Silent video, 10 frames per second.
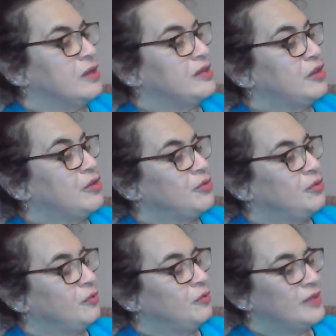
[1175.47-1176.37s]
Now,
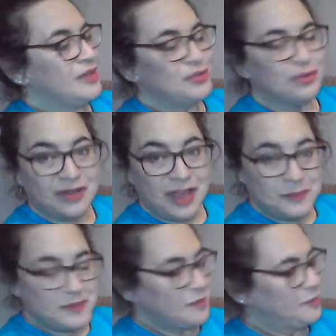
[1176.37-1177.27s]
little
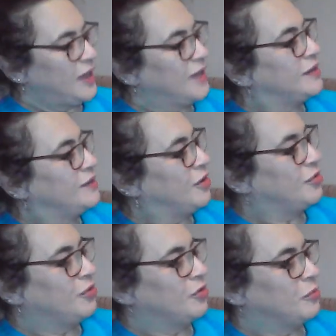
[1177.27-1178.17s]
crab's back in her
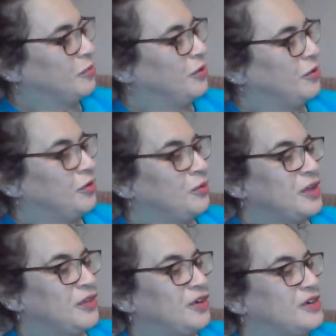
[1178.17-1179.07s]
rock pool
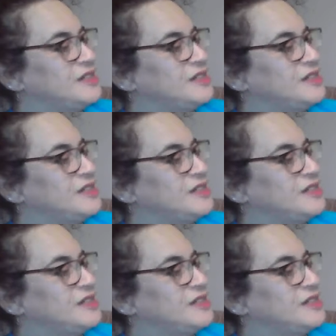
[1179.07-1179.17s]
with her